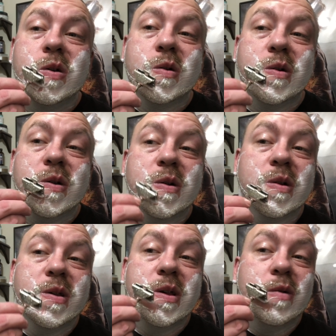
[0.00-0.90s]
So another
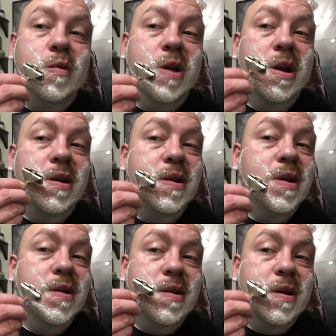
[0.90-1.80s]
league was kind of
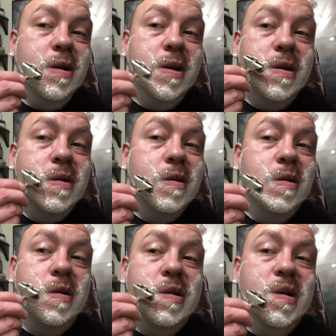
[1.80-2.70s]
unnecessary,
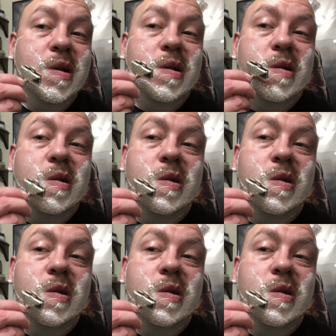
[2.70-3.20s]
I guess.